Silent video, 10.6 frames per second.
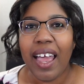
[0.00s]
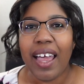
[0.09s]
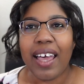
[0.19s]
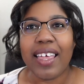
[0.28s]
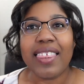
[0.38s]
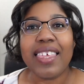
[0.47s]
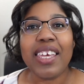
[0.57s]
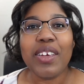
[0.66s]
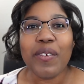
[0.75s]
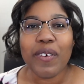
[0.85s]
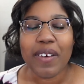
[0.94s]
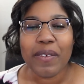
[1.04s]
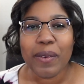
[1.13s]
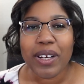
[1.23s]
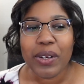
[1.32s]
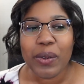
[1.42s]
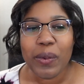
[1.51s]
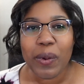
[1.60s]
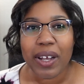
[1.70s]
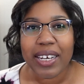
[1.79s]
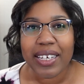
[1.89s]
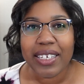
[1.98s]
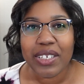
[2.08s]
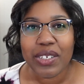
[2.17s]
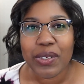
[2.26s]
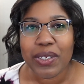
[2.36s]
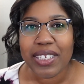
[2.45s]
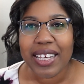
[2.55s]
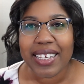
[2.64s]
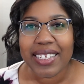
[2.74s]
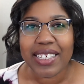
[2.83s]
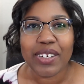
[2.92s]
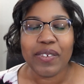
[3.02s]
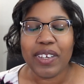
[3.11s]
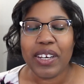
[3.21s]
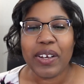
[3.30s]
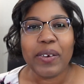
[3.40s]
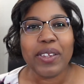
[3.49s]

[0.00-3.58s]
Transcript: Thank you for everyone who wanted to see a sticker video.